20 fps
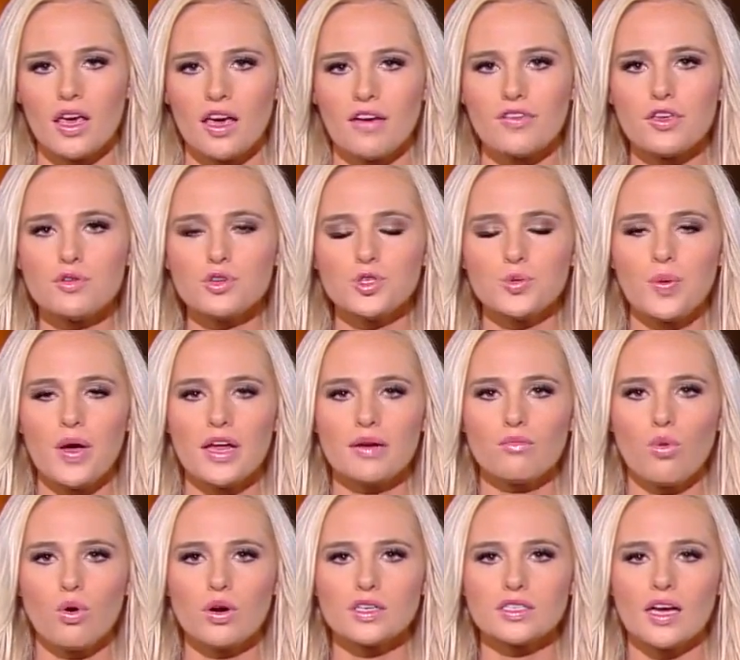If you
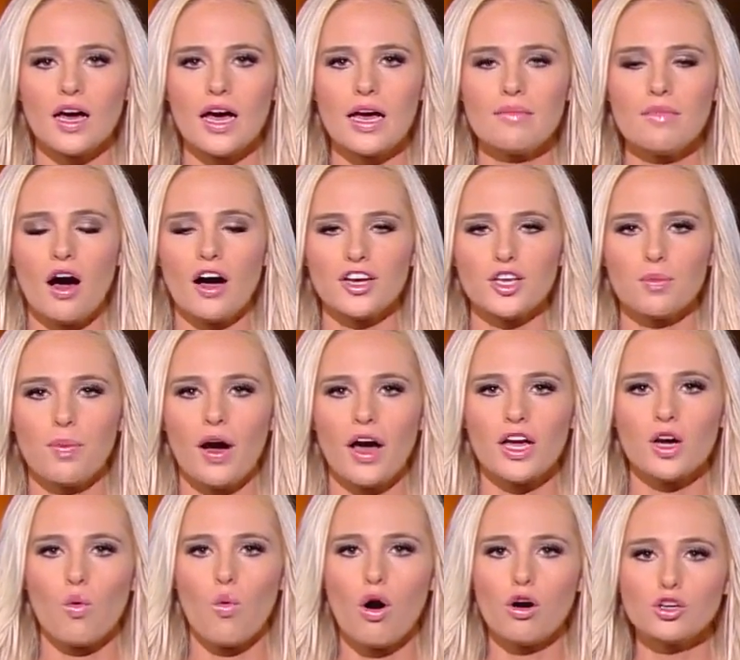spend more time
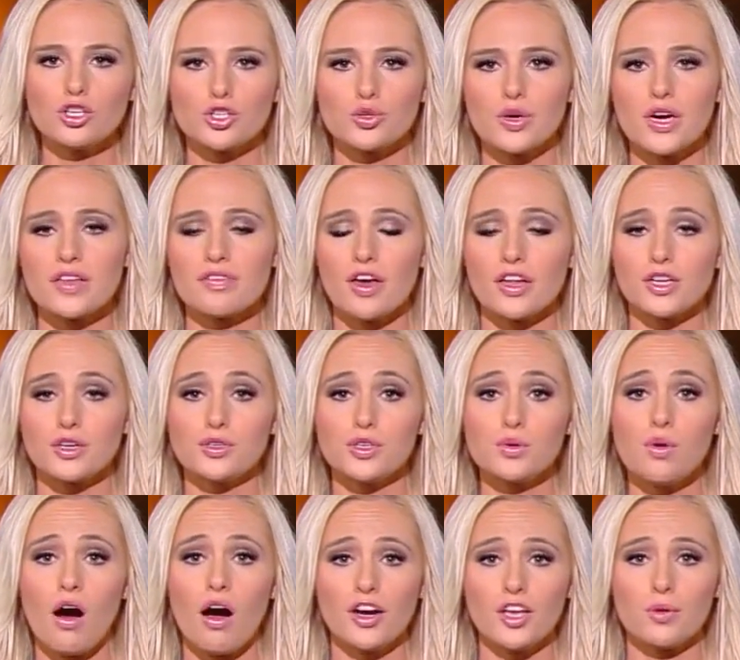occupying Wall Street than you
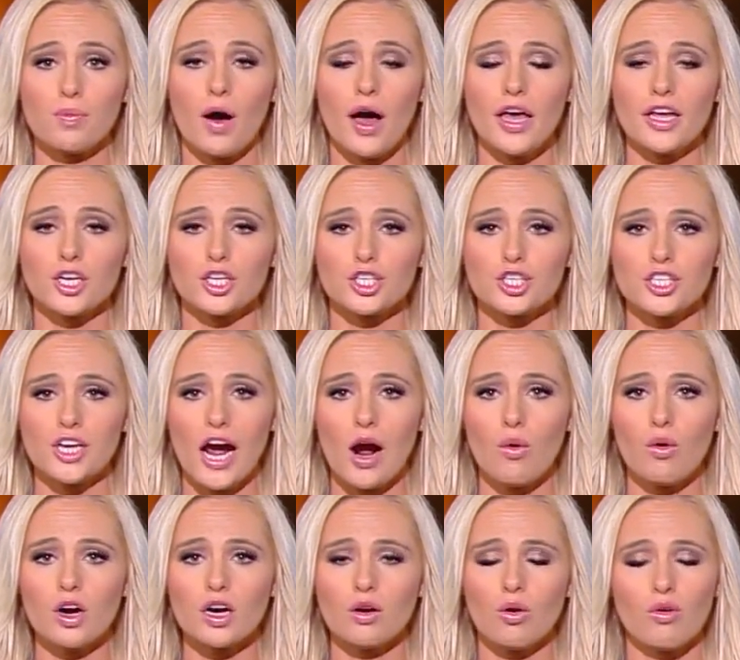do occupying a
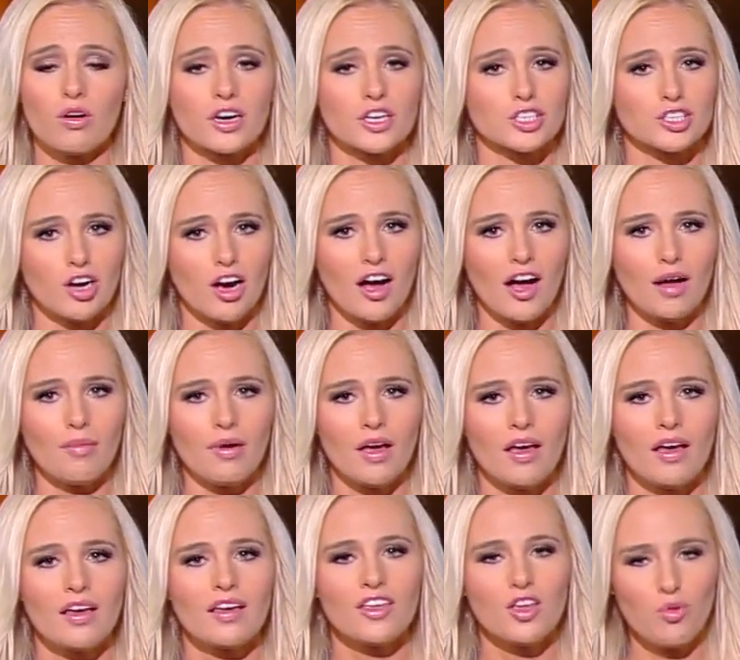shower or a job,
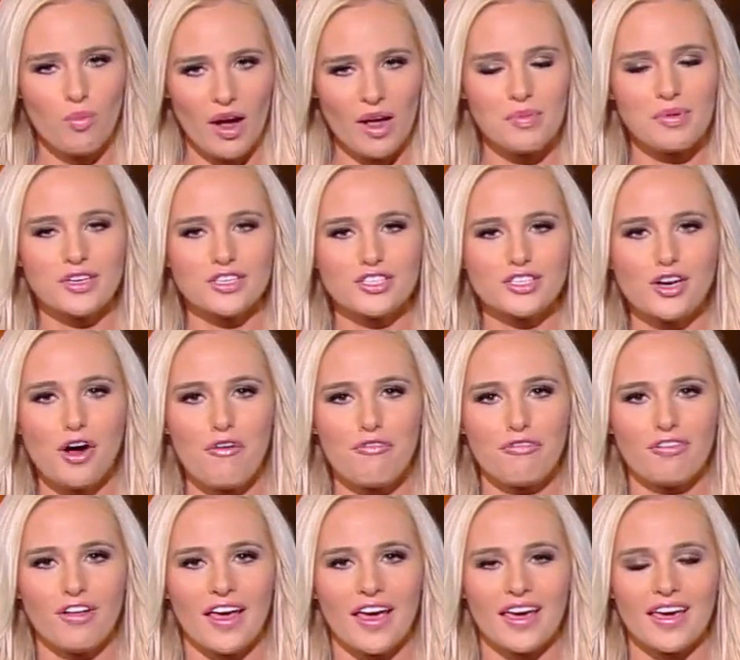you might be a
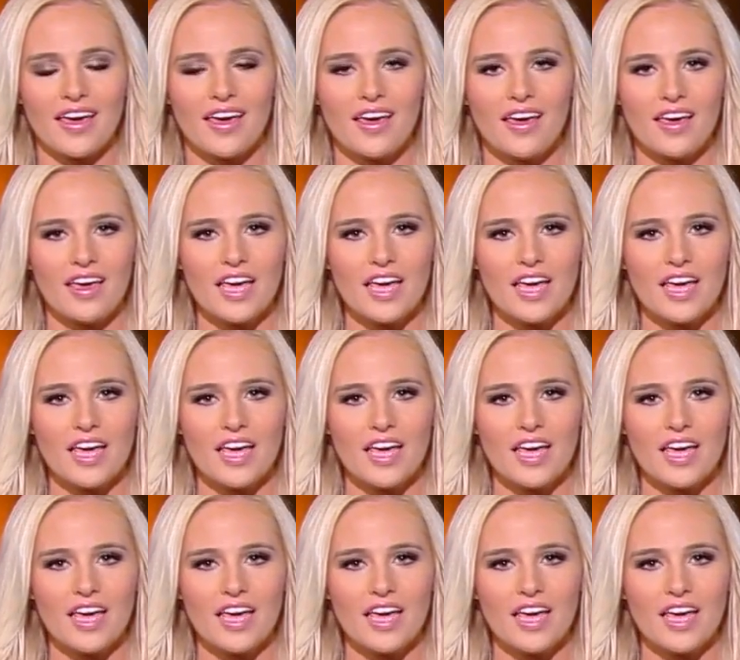snowflake.